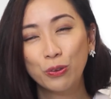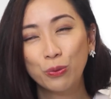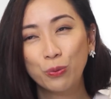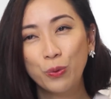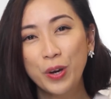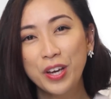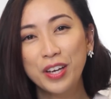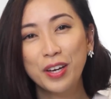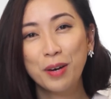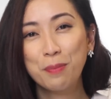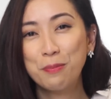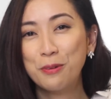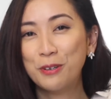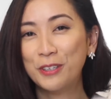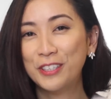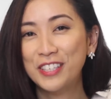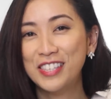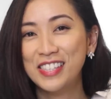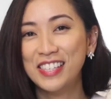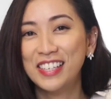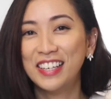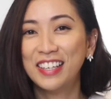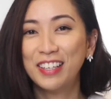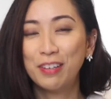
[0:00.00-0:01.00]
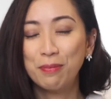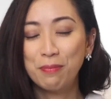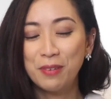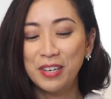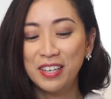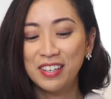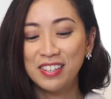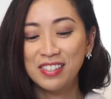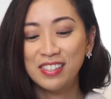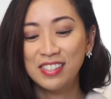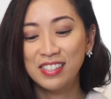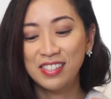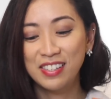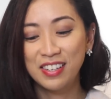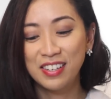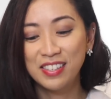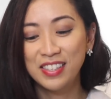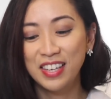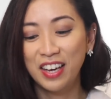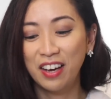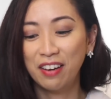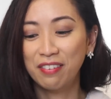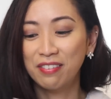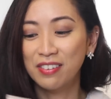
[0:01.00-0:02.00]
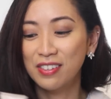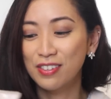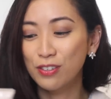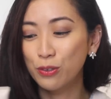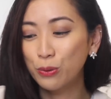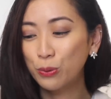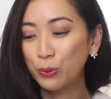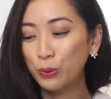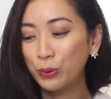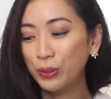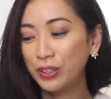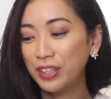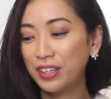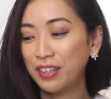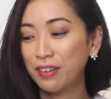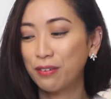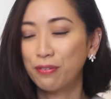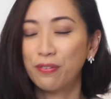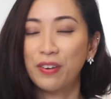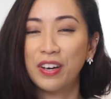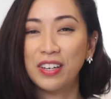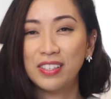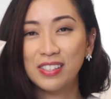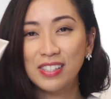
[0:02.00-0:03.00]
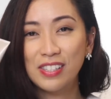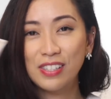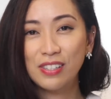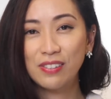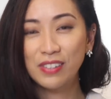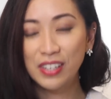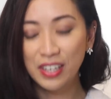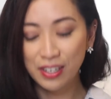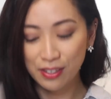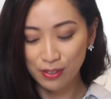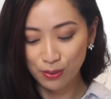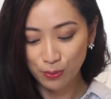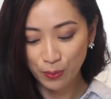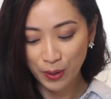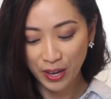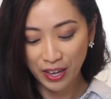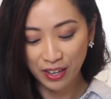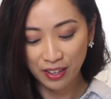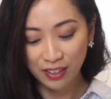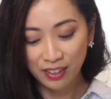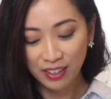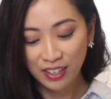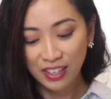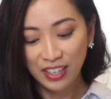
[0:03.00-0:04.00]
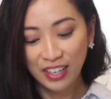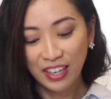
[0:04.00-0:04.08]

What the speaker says: wake up your skin because it does have this cooling effect to it as well.